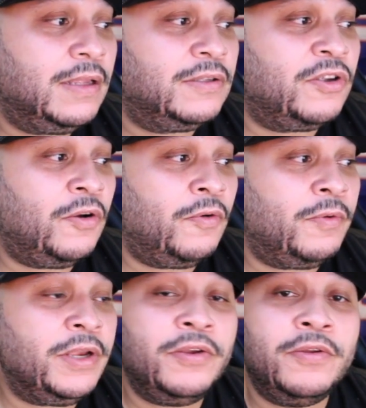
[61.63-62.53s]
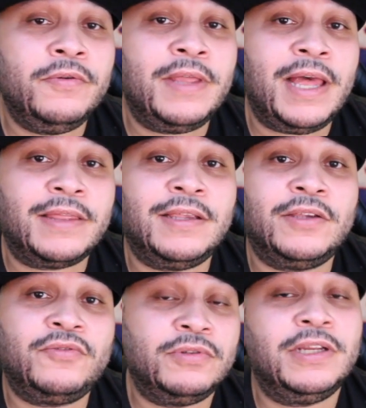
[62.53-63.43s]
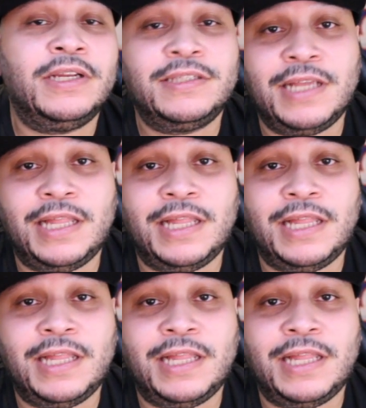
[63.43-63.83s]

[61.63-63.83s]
So we knew that this was going to sell